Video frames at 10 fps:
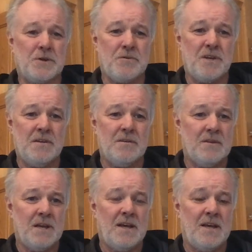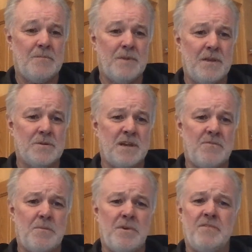your country, you
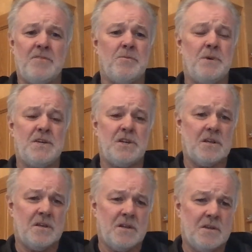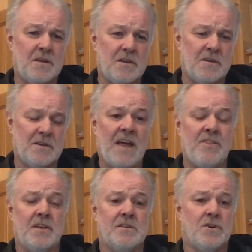use every bit of information you can
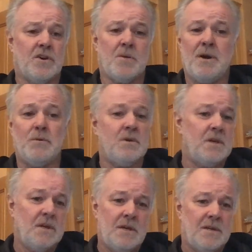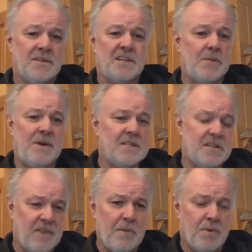gather to talk about your
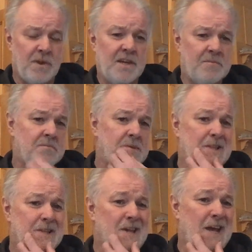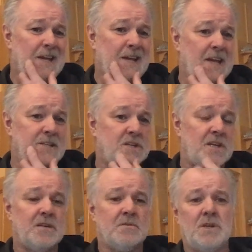teammates if they're playing in the side
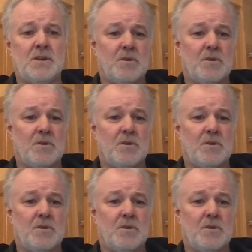against you.